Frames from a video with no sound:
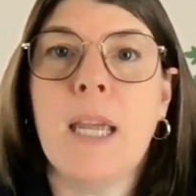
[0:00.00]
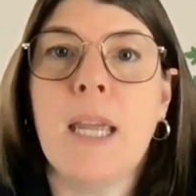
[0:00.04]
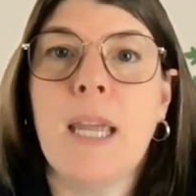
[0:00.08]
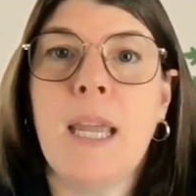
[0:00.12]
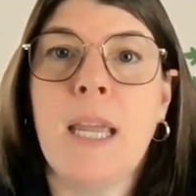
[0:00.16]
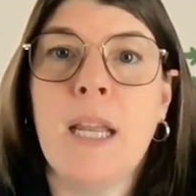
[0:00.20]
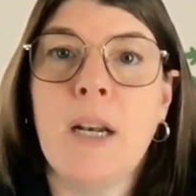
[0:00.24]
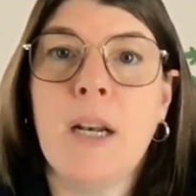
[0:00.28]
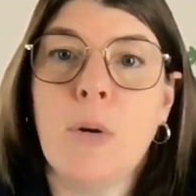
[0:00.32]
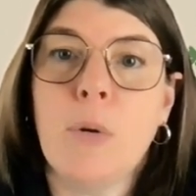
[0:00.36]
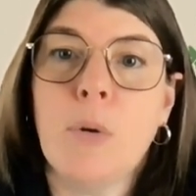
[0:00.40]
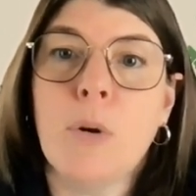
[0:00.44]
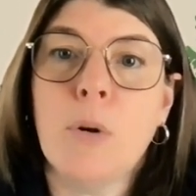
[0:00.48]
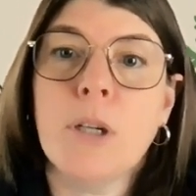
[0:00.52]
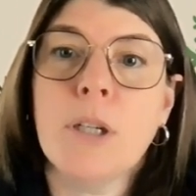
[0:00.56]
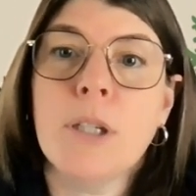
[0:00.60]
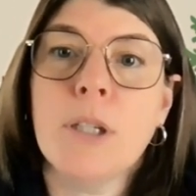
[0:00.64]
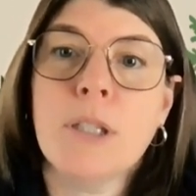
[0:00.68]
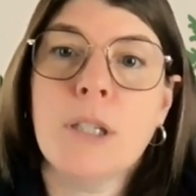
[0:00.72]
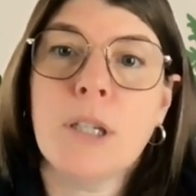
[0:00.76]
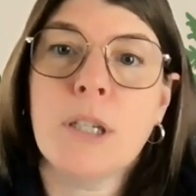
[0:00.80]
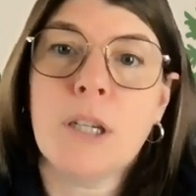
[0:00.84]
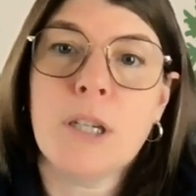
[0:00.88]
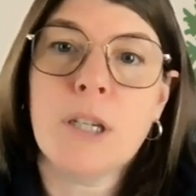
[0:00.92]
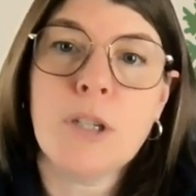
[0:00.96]
in order
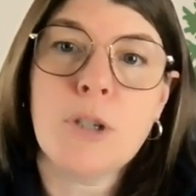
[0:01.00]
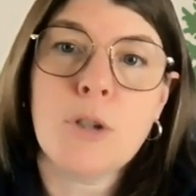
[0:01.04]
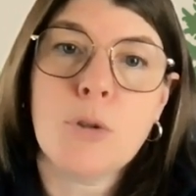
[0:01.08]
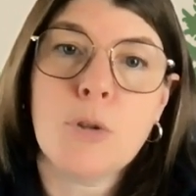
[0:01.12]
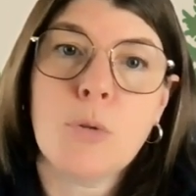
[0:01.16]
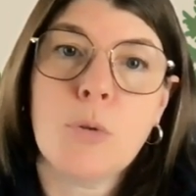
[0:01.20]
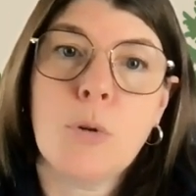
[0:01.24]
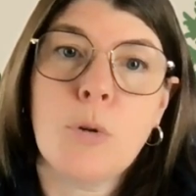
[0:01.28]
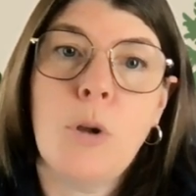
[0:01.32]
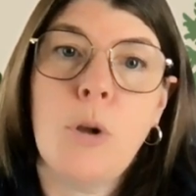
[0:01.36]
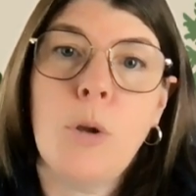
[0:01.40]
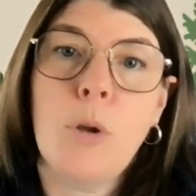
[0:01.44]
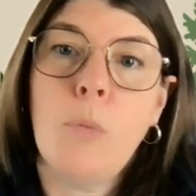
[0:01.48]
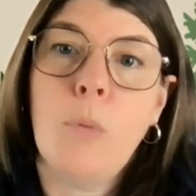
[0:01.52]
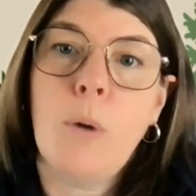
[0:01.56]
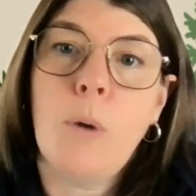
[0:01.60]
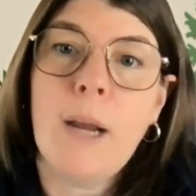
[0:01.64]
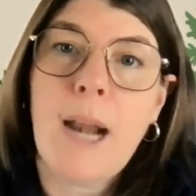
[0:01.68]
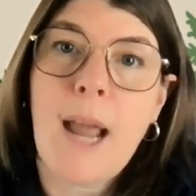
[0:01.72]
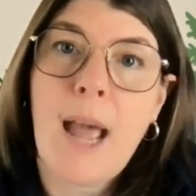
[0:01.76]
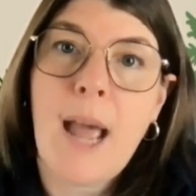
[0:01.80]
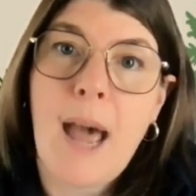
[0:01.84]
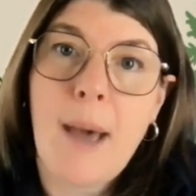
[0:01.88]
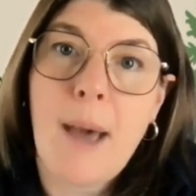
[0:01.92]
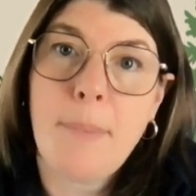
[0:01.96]
to control
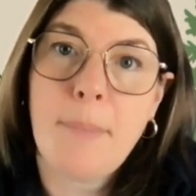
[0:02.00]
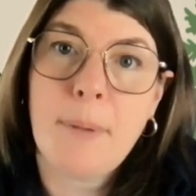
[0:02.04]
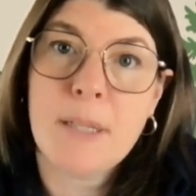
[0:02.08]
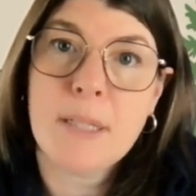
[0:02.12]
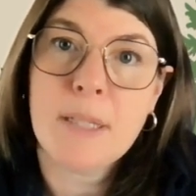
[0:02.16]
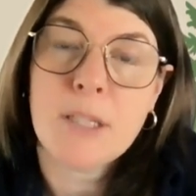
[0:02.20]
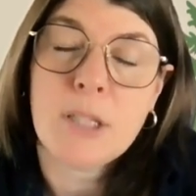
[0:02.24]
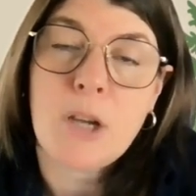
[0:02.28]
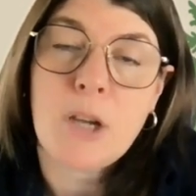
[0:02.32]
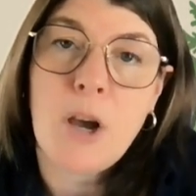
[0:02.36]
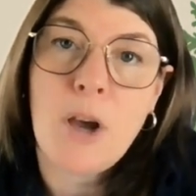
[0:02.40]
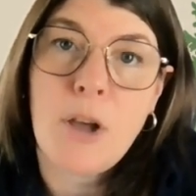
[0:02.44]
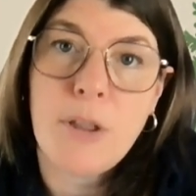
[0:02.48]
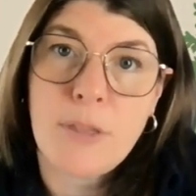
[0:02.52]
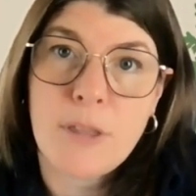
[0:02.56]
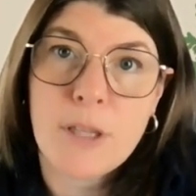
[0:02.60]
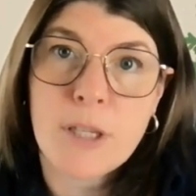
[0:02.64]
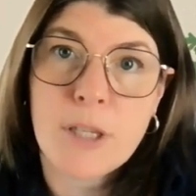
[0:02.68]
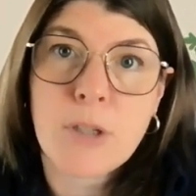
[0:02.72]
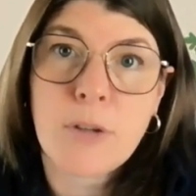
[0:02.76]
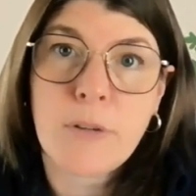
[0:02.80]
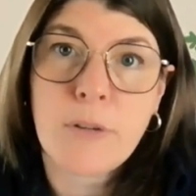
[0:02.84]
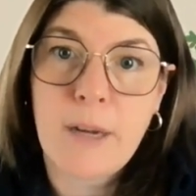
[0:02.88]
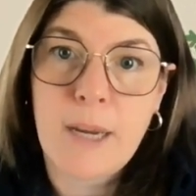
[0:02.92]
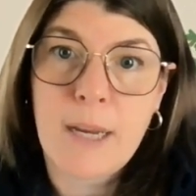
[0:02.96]
what happens on the
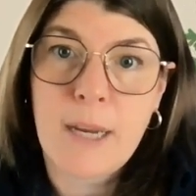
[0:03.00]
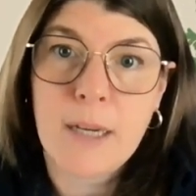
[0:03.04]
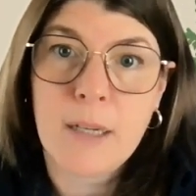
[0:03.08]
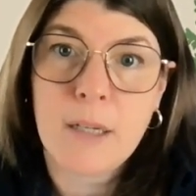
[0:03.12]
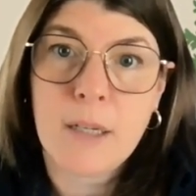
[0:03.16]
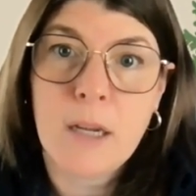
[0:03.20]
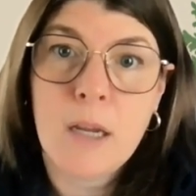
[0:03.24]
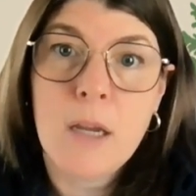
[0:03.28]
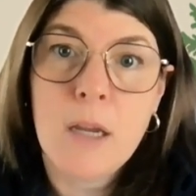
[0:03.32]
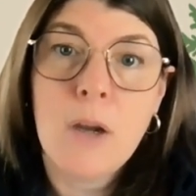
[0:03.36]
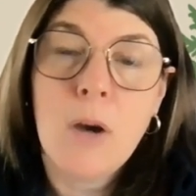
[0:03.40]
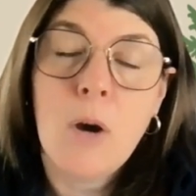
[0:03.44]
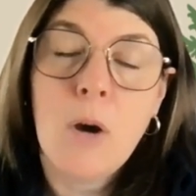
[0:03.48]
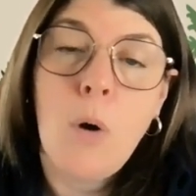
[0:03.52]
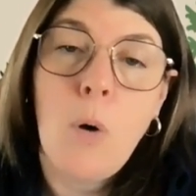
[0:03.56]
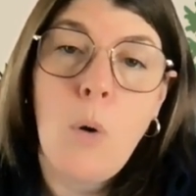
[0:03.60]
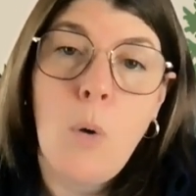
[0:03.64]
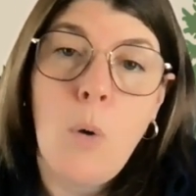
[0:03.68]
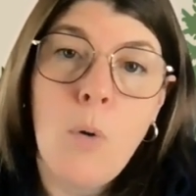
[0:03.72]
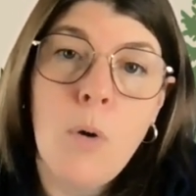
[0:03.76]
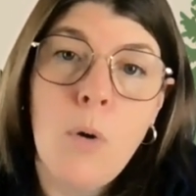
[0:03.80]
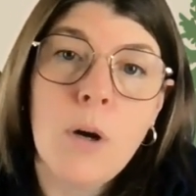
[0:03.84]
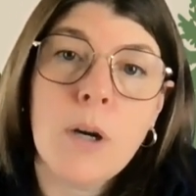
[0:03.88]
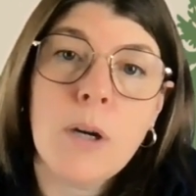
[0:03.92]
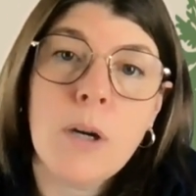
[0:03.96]
screen,
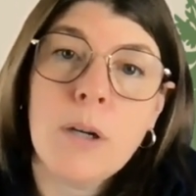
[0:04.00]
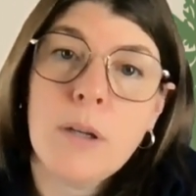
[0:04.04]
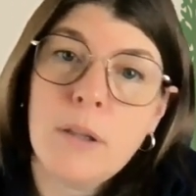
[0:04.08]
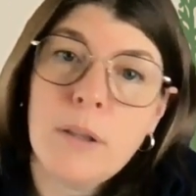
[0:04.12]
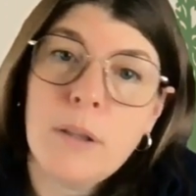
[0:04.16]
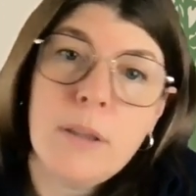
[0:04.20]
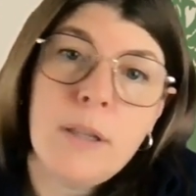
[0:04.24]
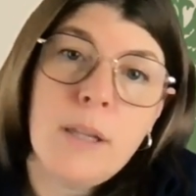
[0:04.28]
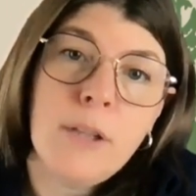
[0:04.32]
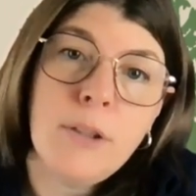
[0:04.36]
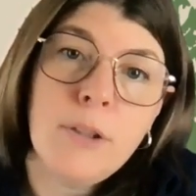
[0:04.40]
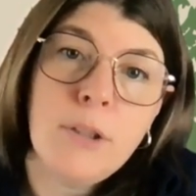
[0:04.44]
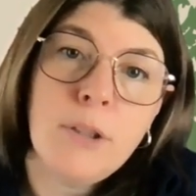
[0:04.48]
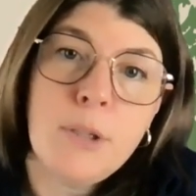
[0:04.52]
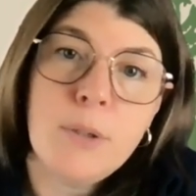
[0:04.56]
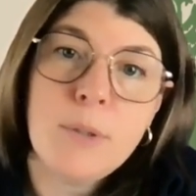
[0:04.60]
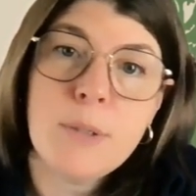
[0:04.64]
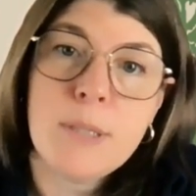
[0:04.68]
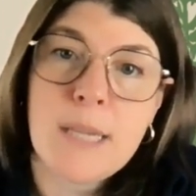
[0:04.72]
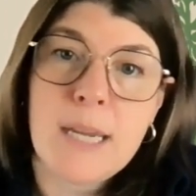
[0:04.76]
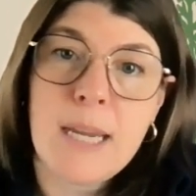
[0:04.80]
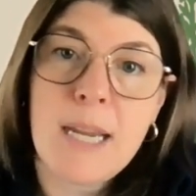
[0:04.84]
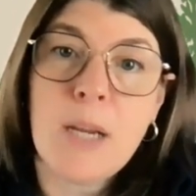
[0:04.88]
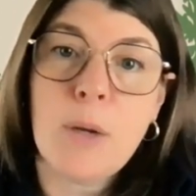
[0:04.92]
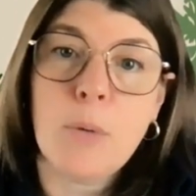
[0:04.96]
or they'll
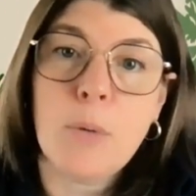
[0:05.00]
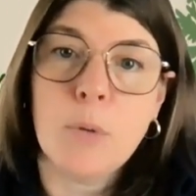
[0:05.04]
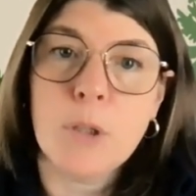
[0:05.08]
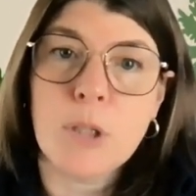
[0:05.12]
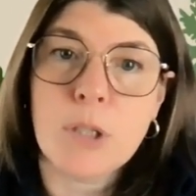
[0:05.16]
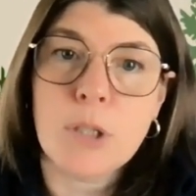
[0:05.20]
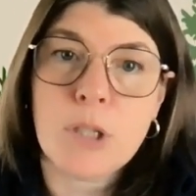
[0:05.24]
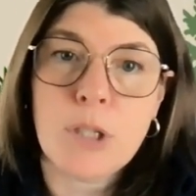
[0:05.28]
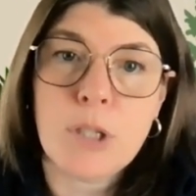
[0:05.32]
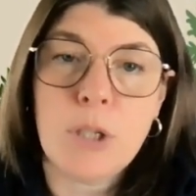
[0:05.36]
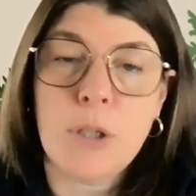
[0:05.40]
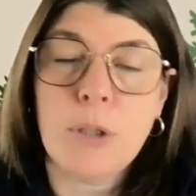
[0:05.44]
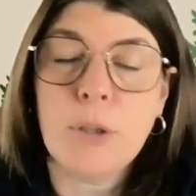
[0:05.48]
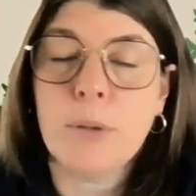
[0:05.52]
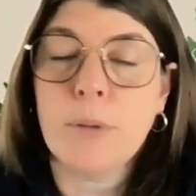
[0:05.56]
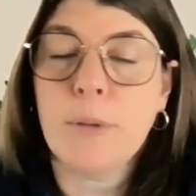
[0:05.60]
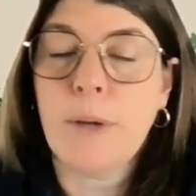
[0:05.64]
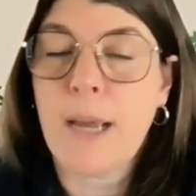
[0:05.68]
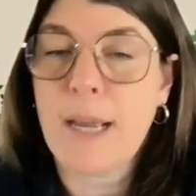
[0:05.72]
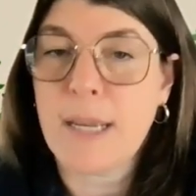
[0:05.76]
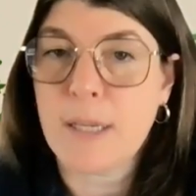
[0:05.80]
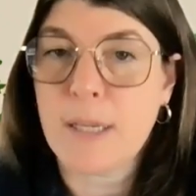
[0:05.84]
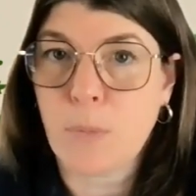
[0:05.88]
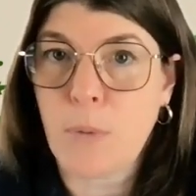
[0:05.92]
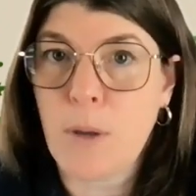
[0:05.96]
use equals to
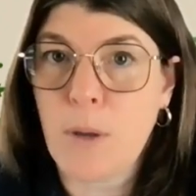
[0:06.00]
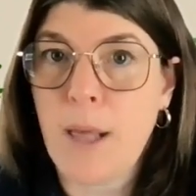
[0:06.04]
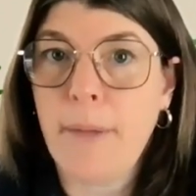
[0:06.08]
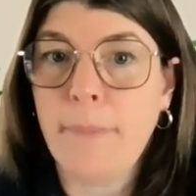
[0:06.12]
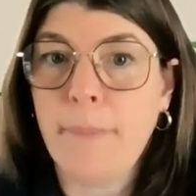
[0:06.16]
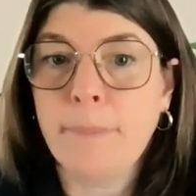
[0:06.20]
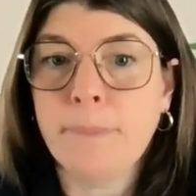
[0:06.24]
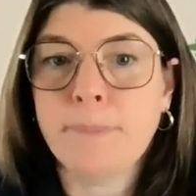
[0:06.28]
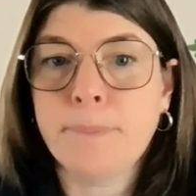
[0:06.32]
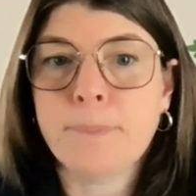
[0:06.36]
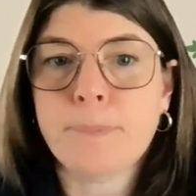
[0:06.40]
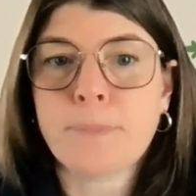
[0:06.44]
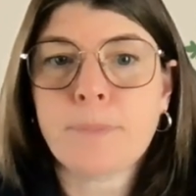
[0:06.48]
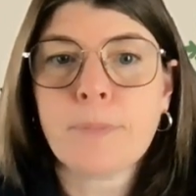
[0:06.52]
as well.